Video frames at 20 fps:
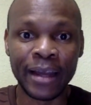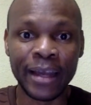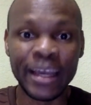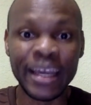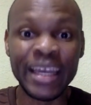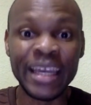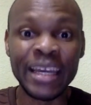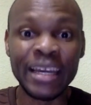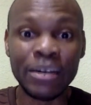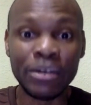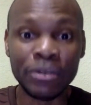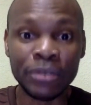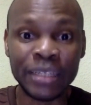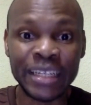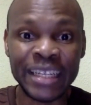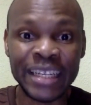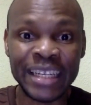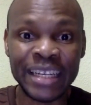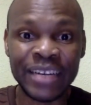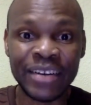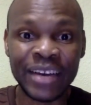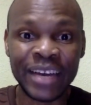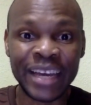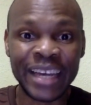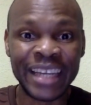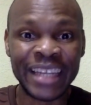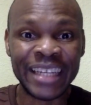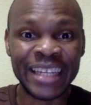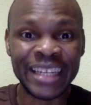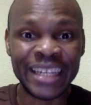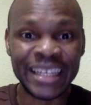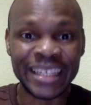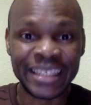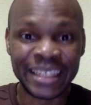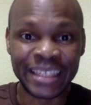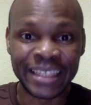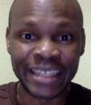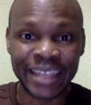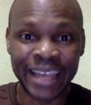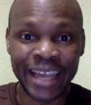illegal and
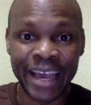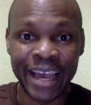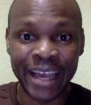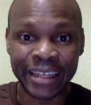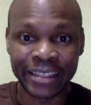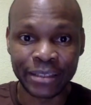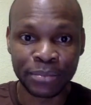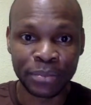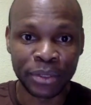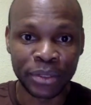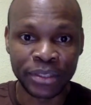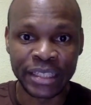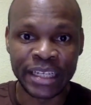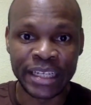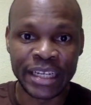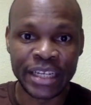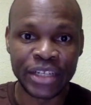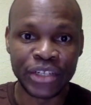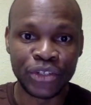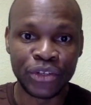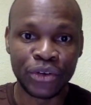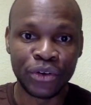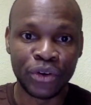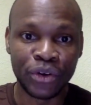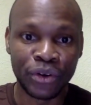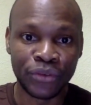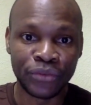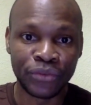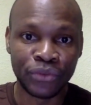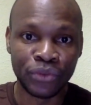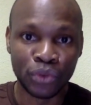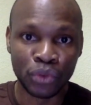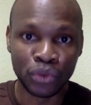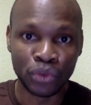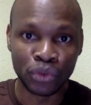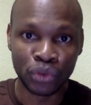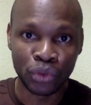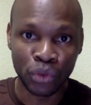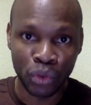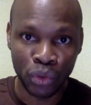illicit exploitation of
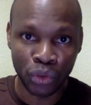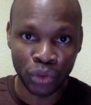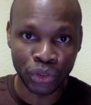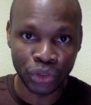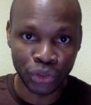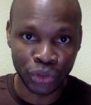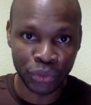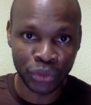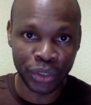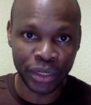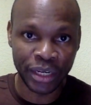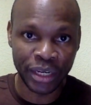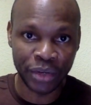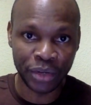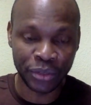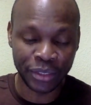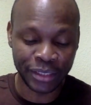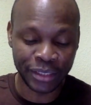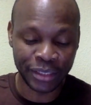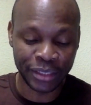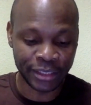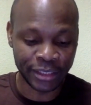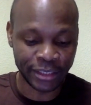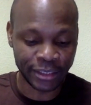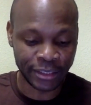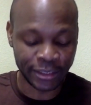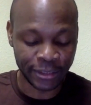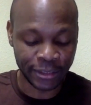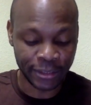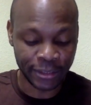those cultural heritage.